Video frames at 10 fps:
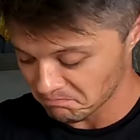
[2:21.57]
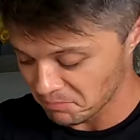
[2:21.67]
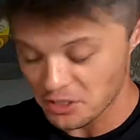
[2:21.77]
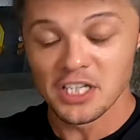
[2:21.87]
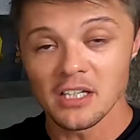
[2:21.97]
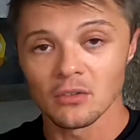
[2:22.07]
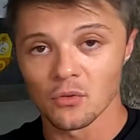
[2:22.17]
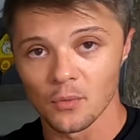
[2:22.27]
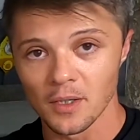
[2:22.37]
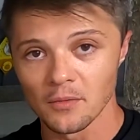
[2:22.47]

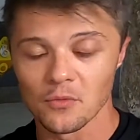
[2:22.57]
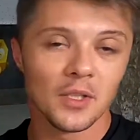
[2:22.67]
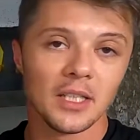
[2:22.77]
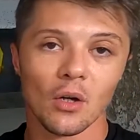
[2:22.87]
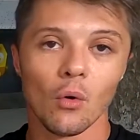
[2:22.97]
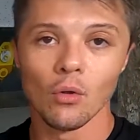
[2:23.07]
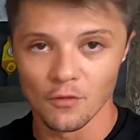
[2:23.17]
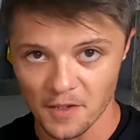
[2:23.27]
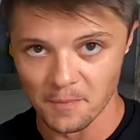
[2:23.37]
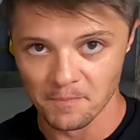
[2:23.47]
particular one, really all
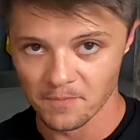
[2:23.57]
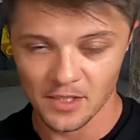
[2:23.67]
of them.